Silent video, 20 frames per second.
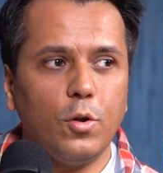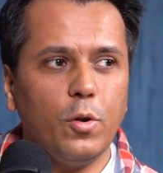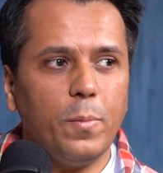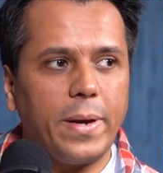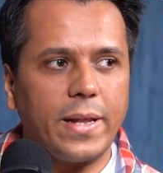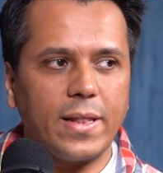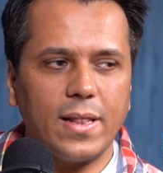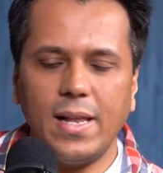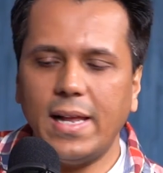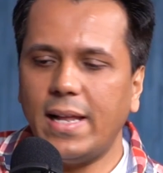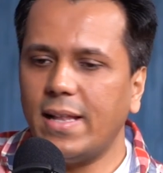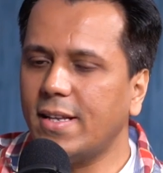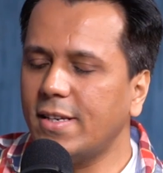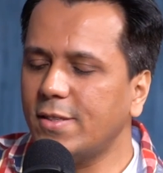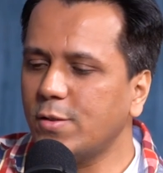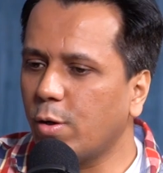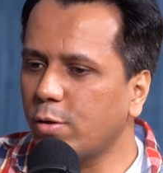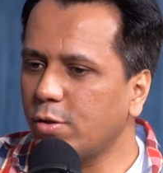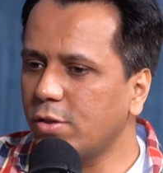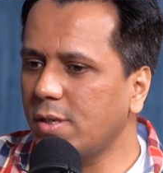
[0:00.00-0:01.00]
You know, mental health
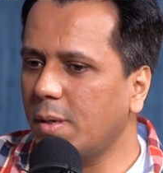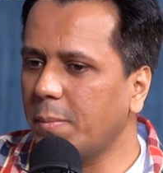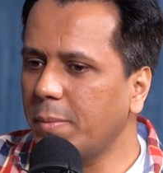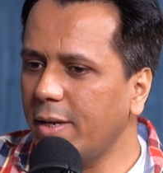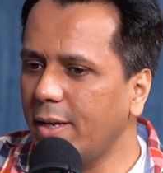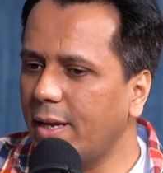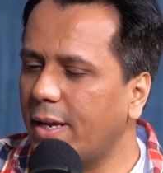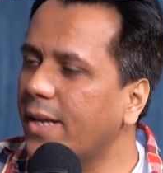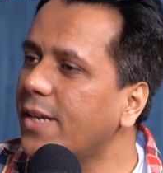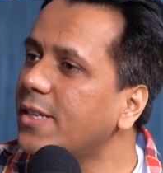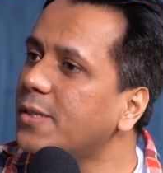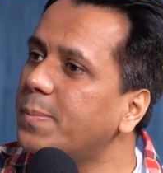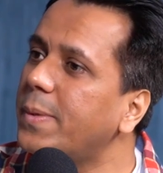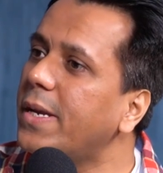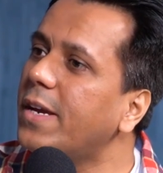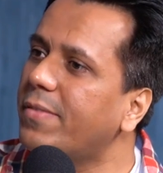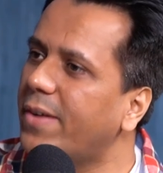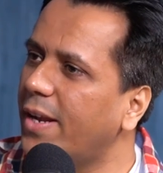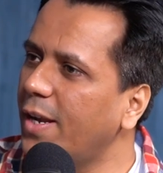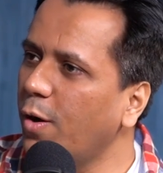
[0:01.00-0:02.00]
is also something that I
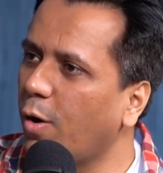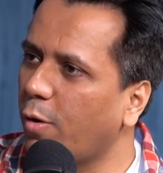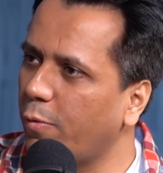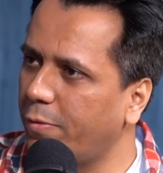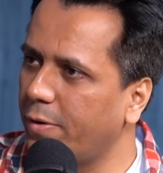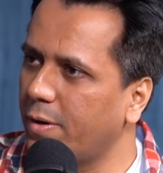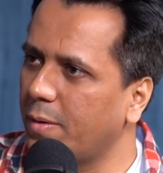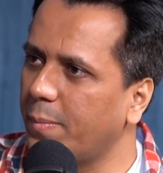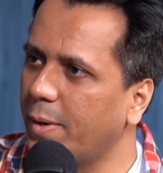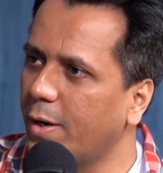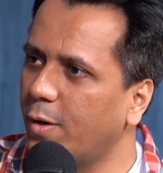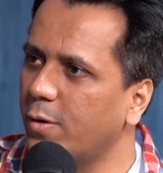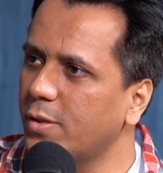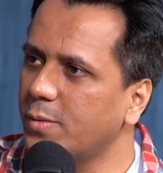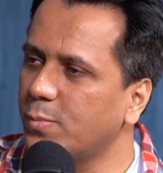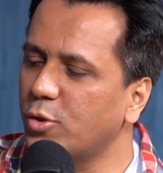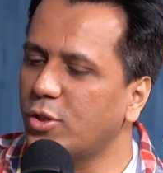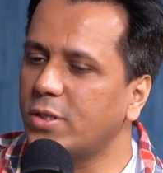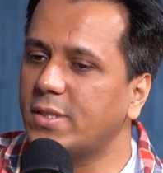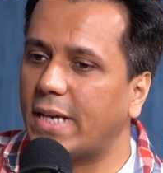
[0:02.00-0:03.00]
speak very often,
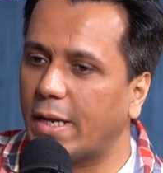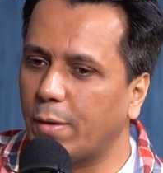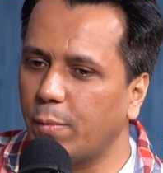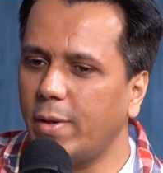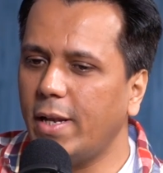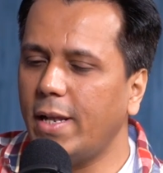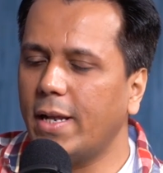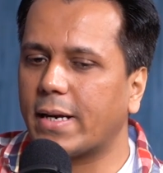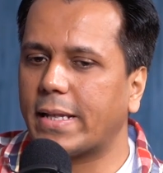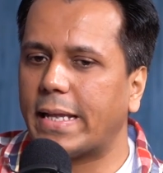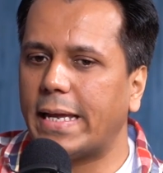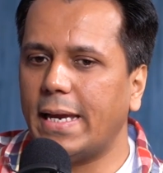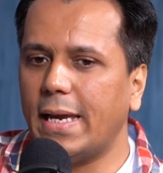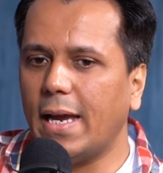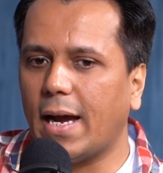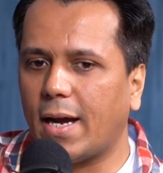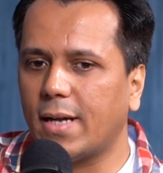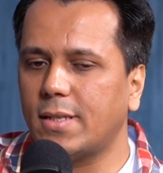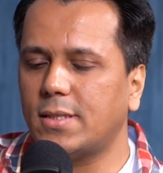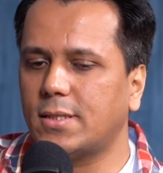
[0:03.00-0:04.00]
because mujhe genuinely lagta hai
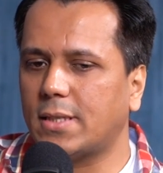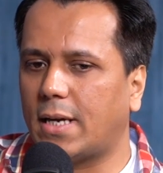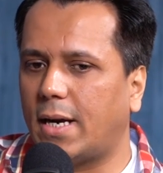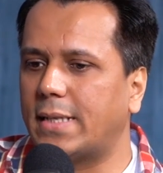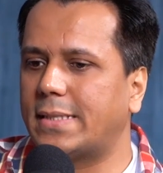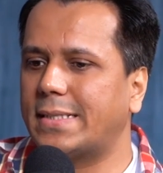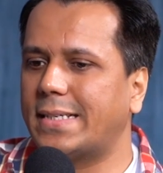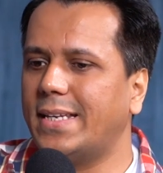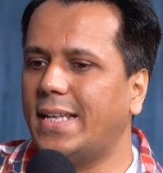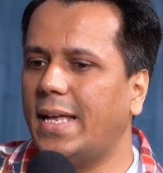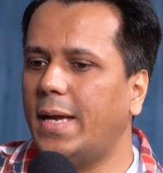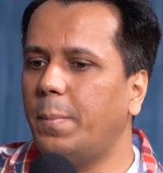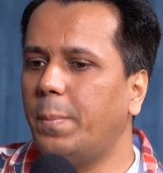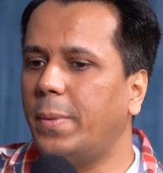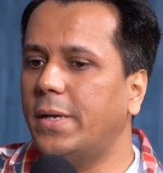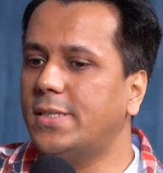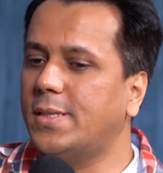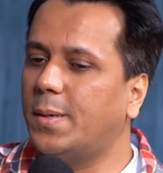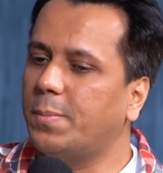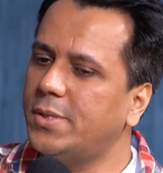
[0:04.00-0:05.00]
ki aaj ke
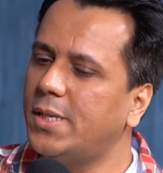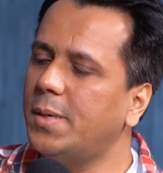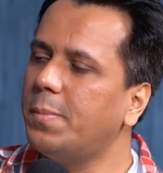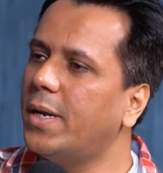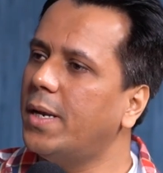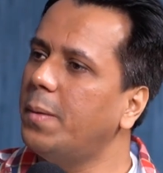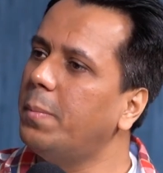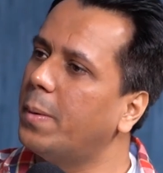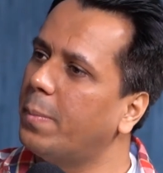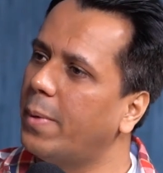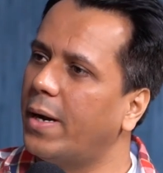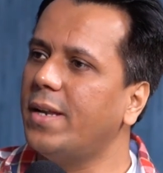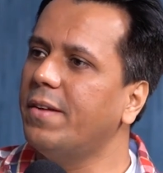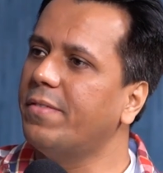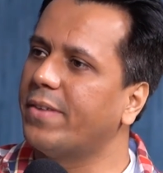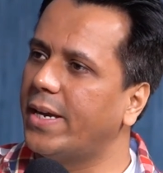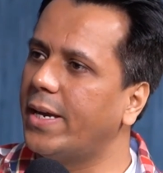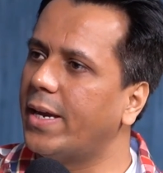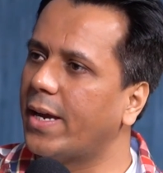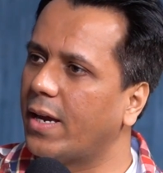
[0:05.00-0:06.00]
time pe sabse badi
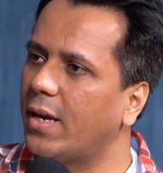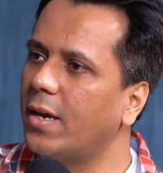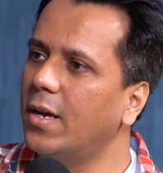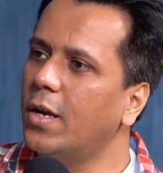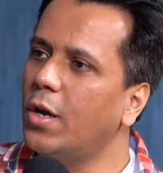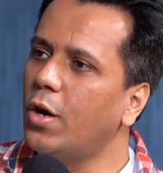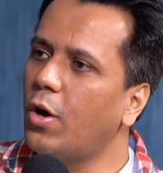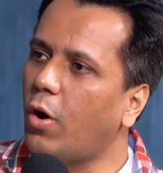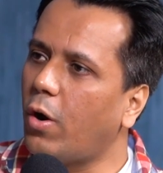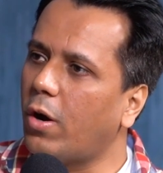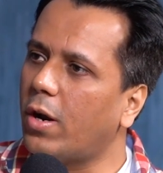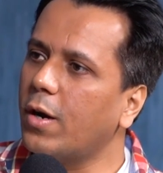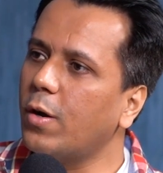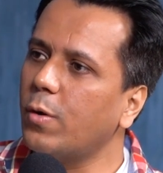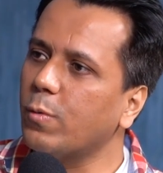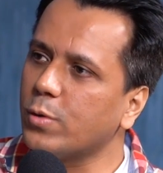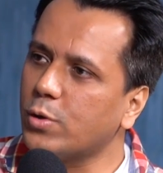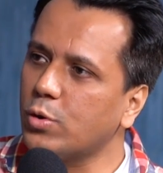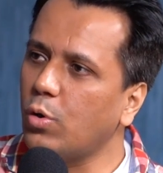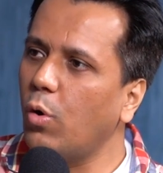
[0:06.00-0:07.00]
bimari wahi hai. Aur
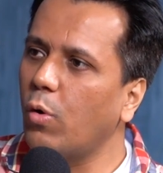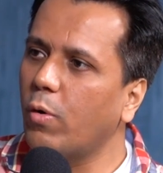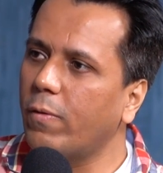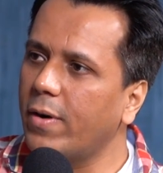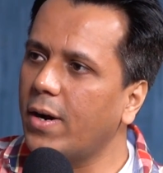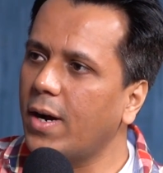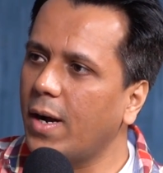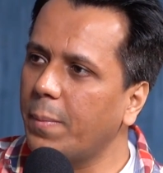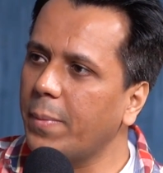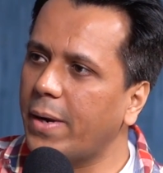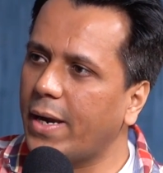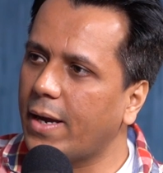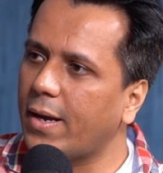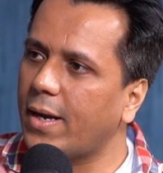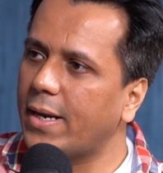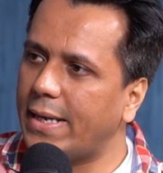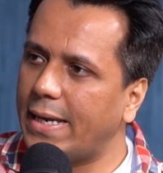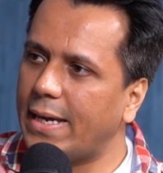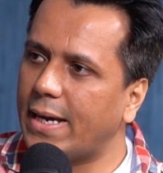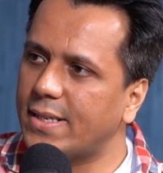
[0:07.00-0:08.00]
agar usko overcome
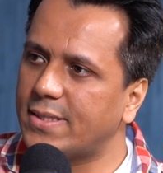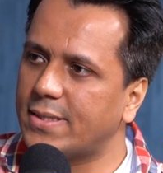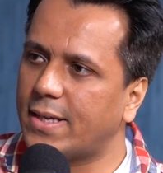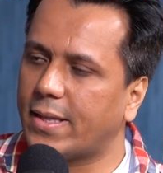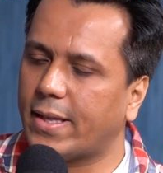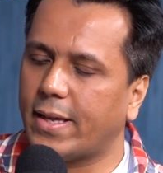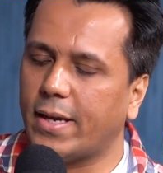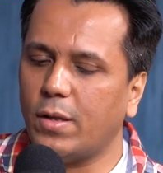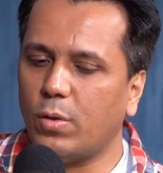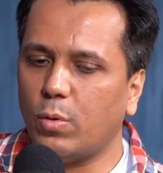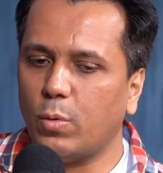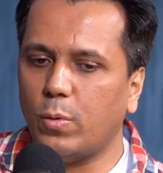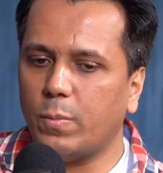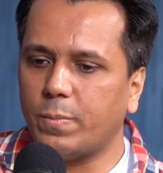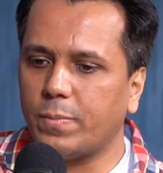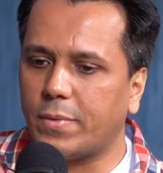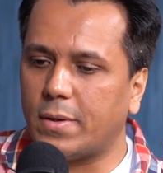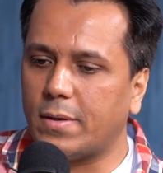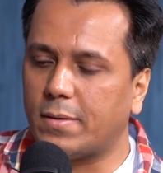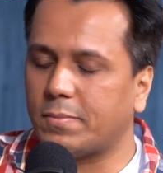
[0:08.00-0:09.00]
kiya diya jata hai, to
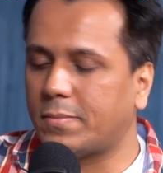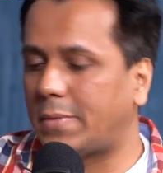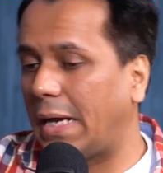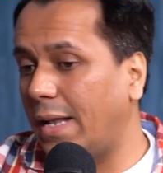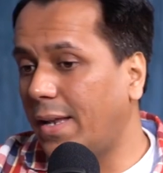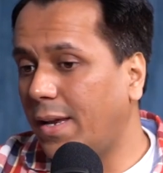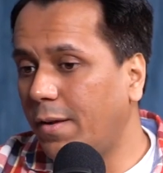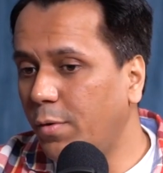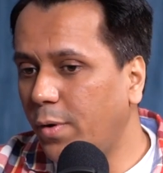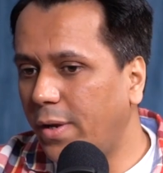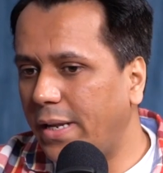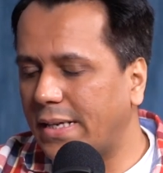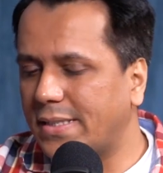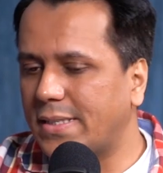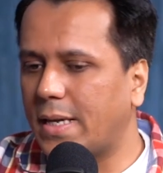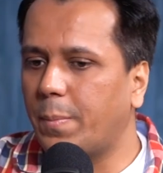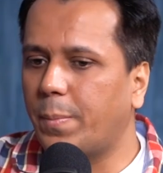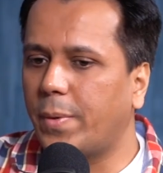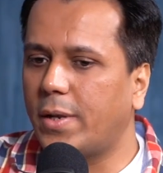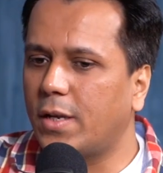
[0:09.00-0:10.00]
I'll give you an
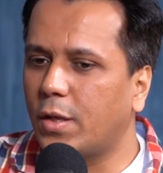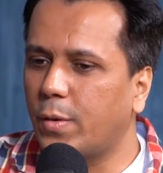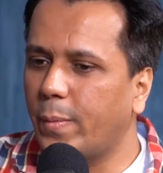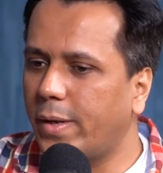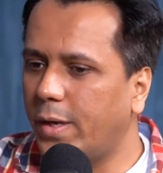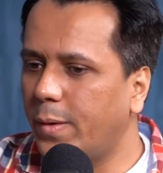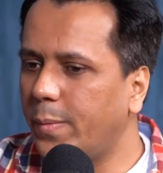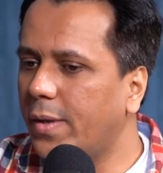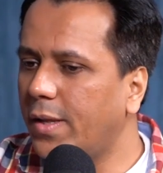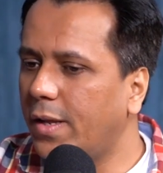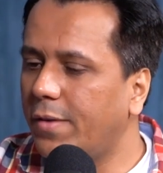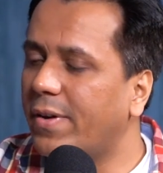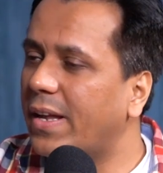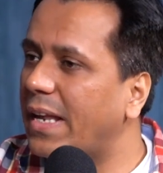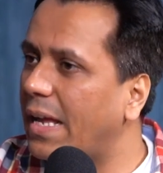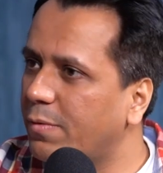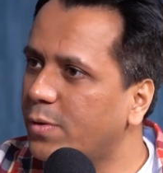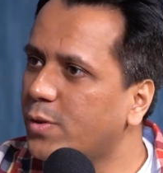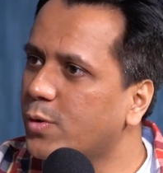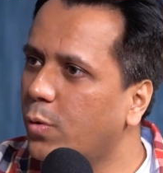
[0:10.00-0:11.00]
example. In
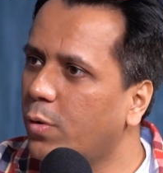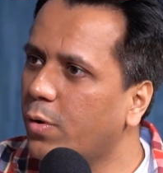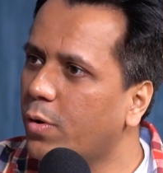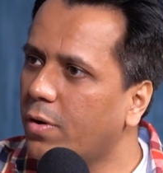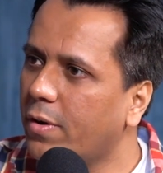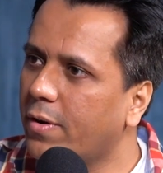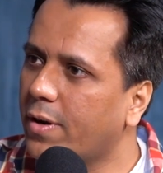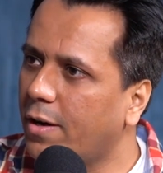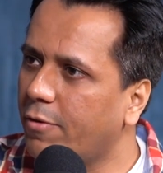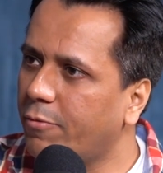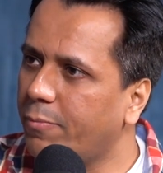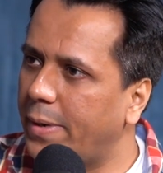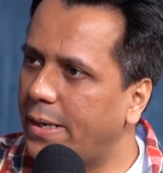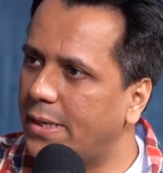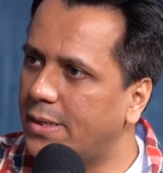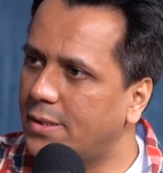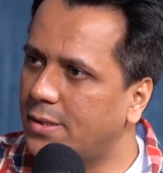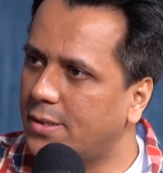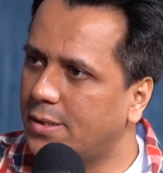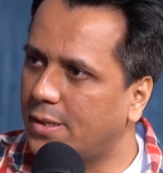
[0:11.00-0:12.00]
2021, I was going through a rough
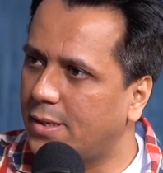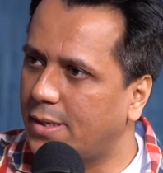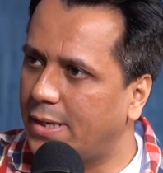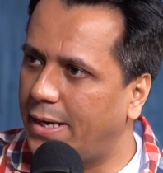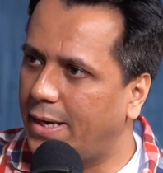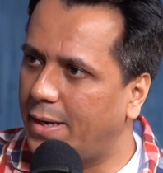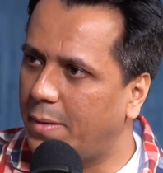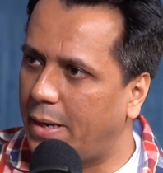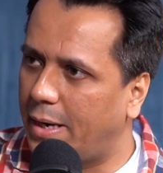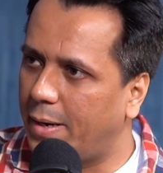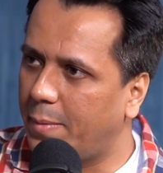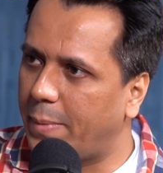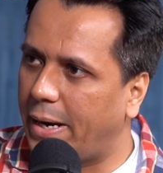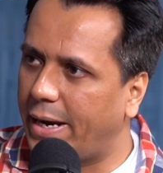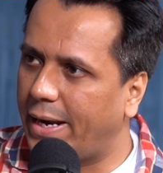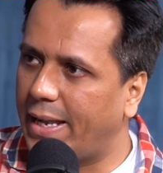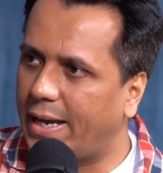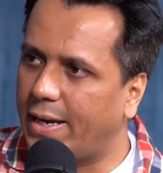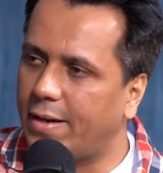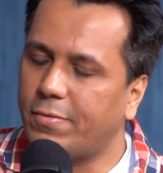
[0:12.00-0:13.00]
phase in
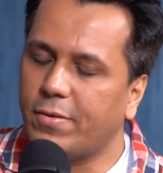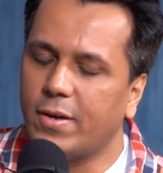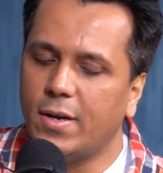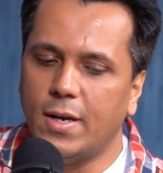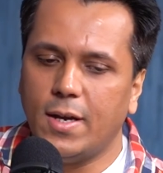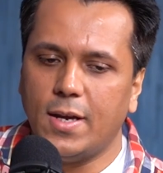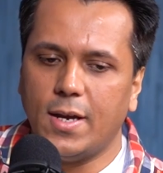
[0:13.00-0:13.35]
my life.